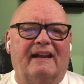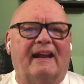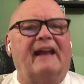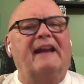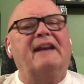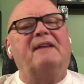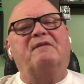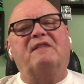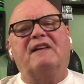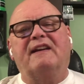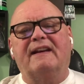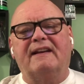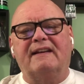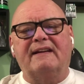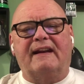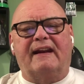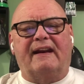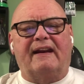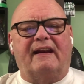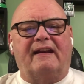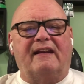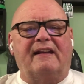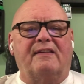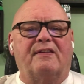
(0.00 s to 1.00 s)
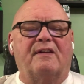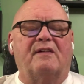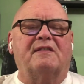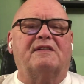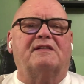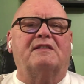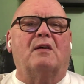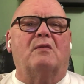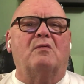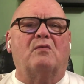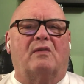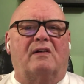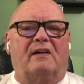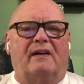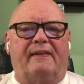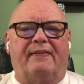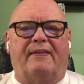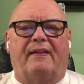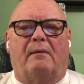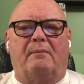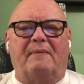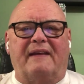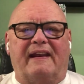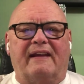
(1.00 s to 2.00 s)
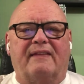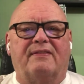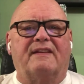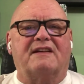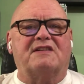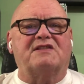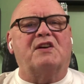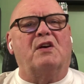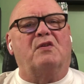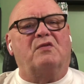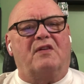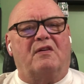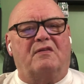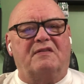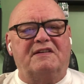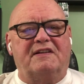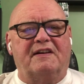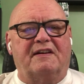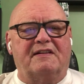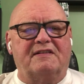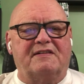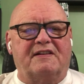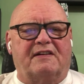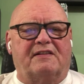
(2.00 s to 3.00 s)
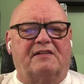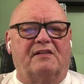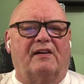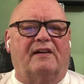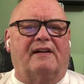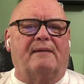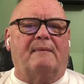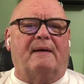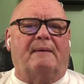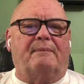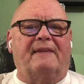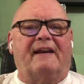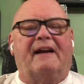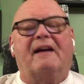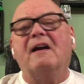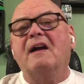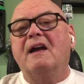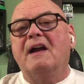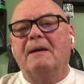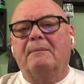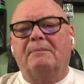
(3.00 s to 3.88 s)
And if you didn't get any of those, don't worry, they'll be in the show notes. You can just look them up there.